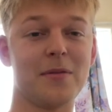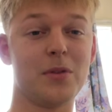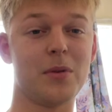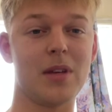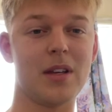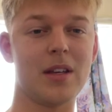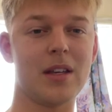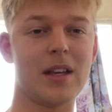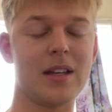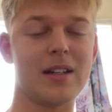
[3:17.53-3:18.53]
you
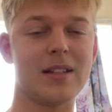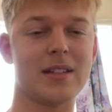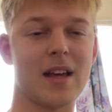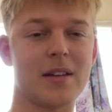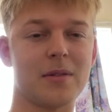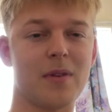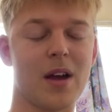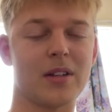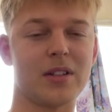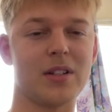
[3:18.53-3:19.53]
any
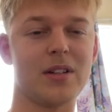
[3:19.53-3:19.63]
satisfaction.